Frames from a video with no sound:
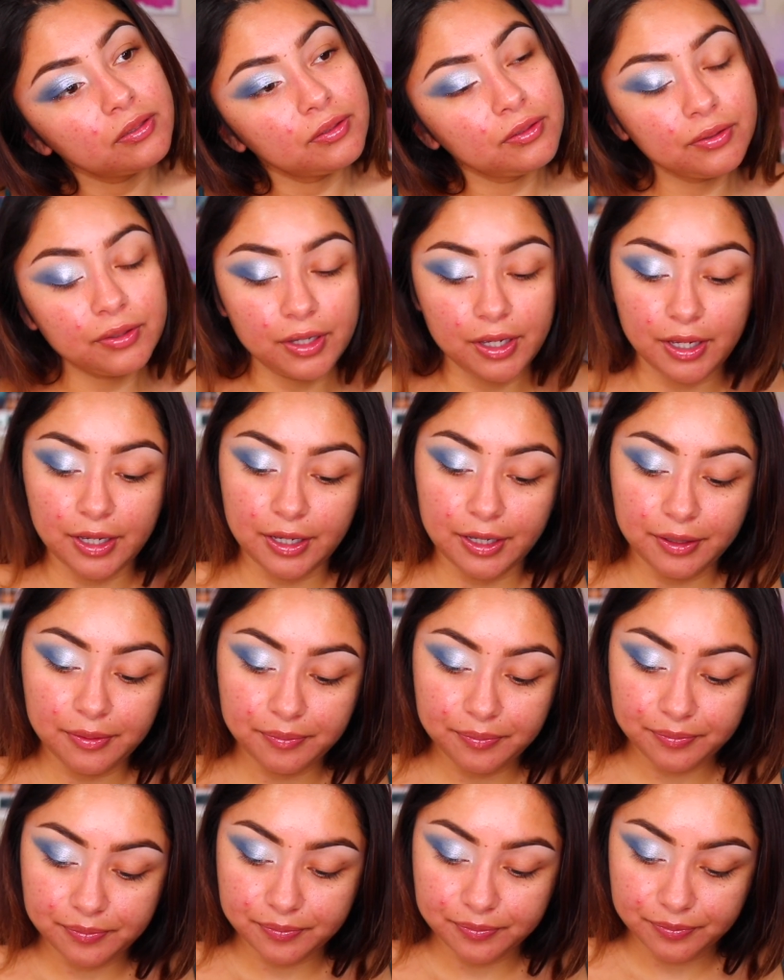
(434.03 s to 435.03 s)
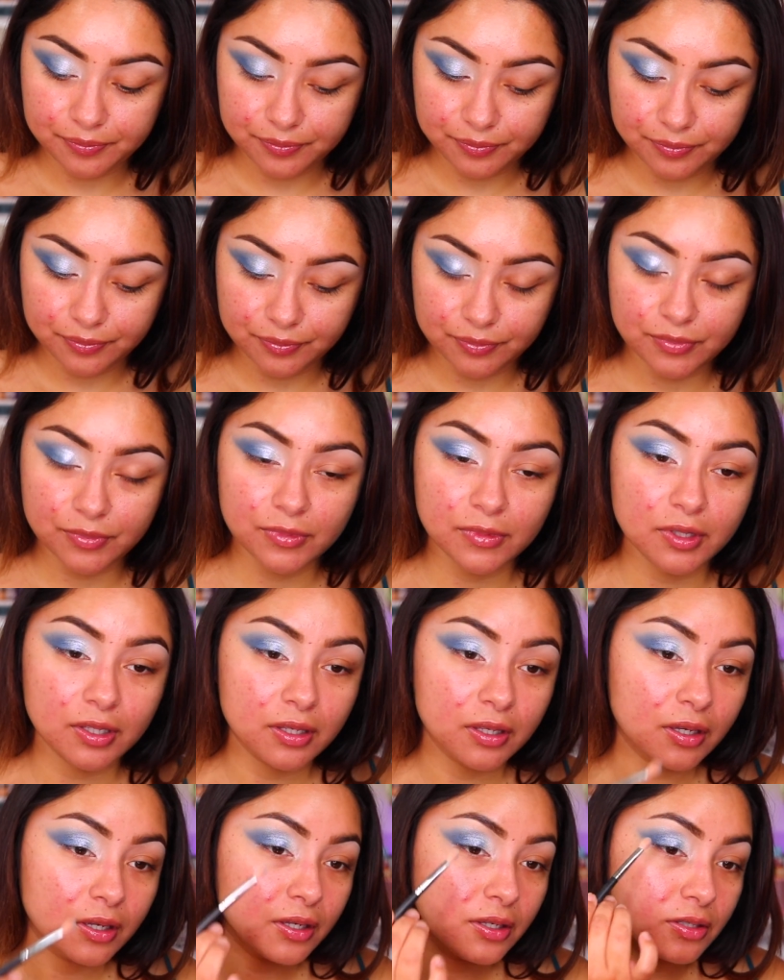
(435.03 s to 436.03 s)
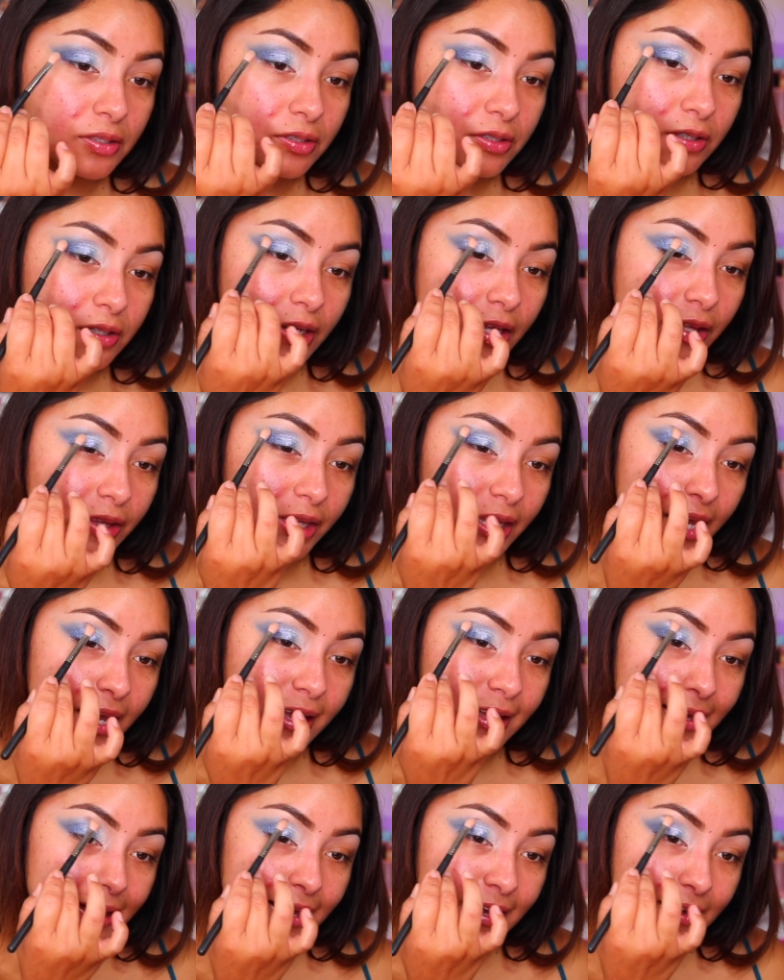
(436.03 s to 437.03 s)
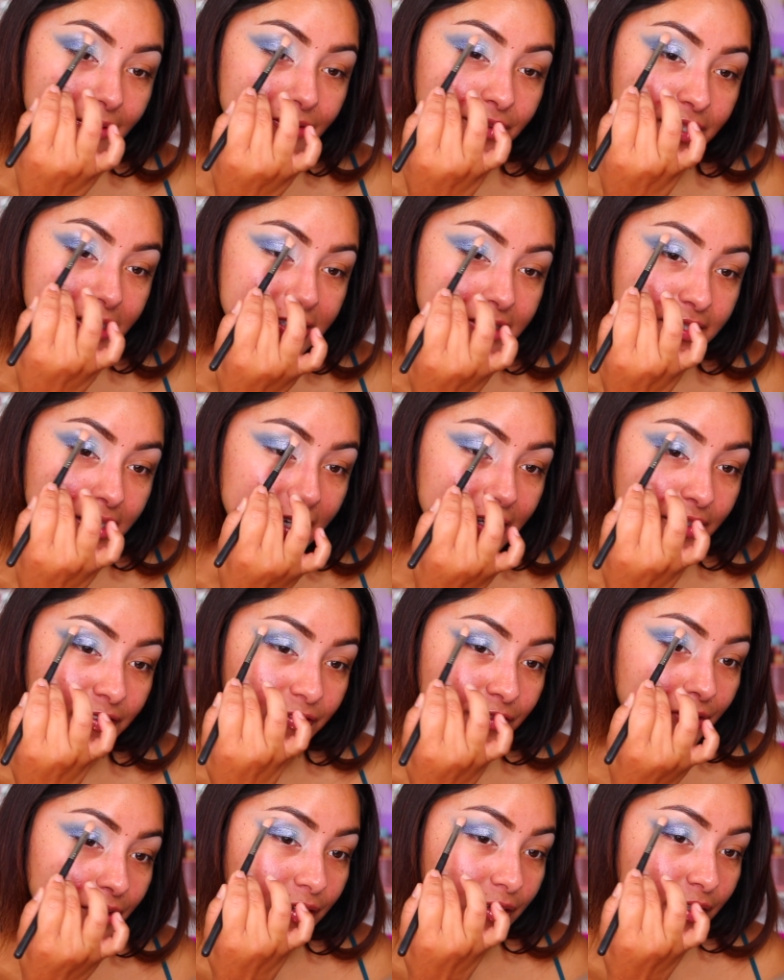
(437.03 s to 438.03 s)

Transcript: Okay so now that I have this kind of